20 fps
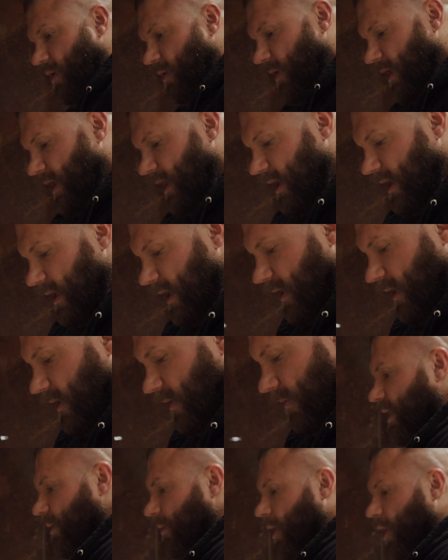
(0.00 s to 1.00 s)
while I can.
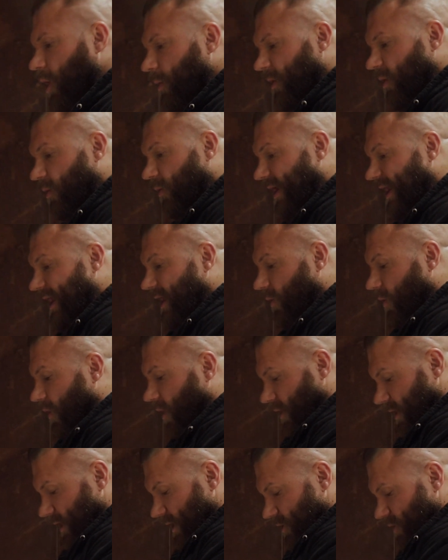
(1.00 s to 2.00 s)
At the moment, week
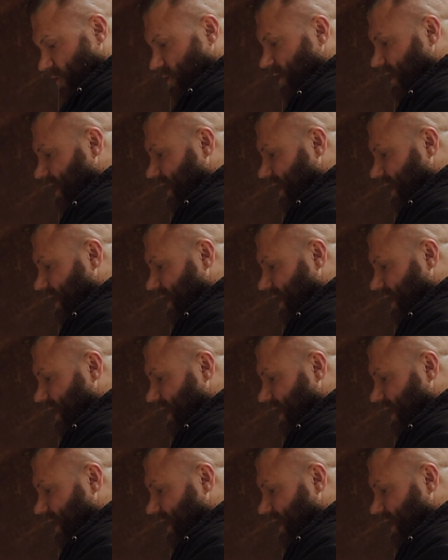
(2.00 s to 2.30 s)
one, it doesn't